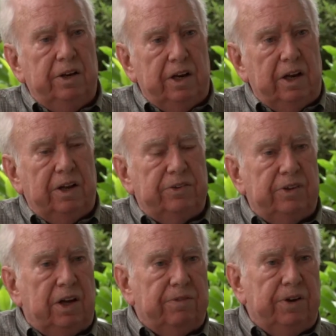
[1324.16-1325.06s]
and La
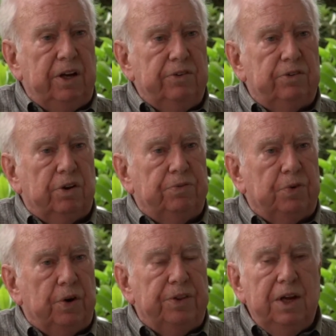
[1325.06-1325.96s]
Selva and so
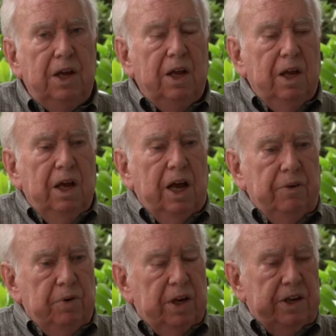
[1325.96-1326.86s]
forth,
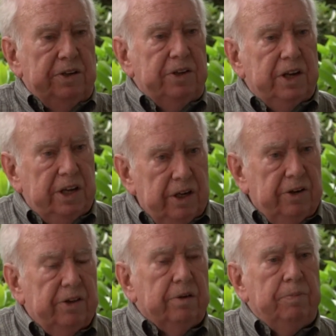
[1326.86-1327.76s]
and really dig
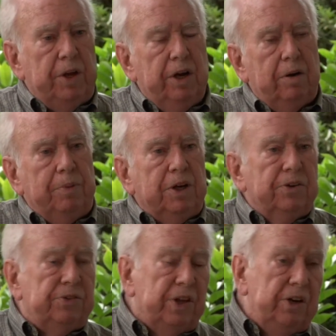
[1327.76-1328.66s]
into them there,
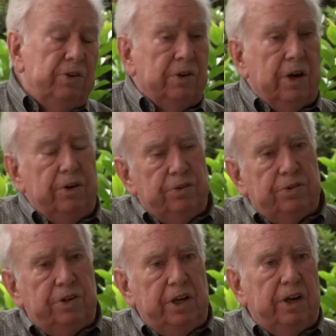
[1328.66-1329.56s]
because then you could
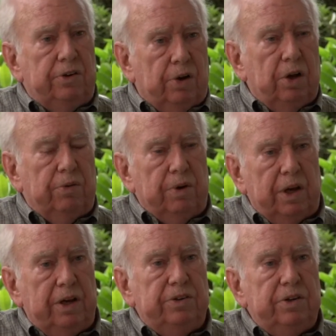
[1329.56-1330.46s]
understand all the
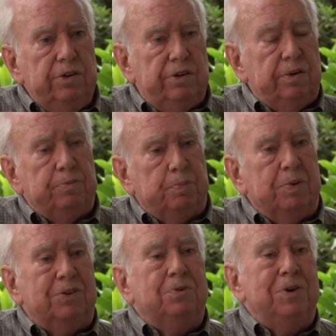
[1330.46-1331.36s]
relationships
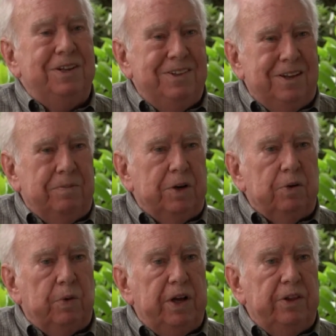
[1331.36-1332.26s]
between them in a
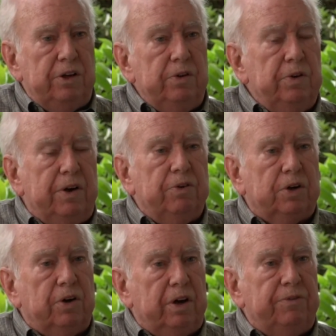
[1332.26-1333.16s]
way that you never
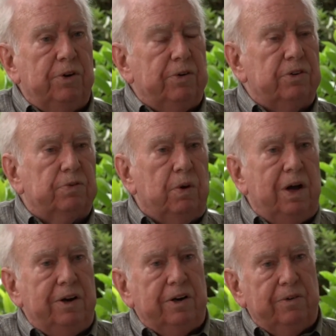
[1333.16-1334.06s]
could if you were just
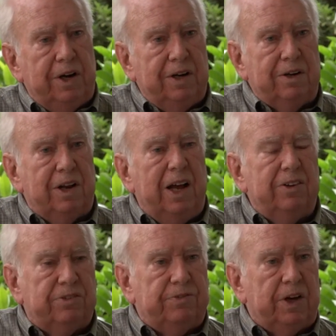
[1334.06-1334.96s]
wandering around
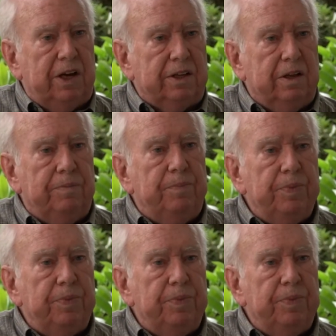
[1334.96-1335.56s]
classifying them.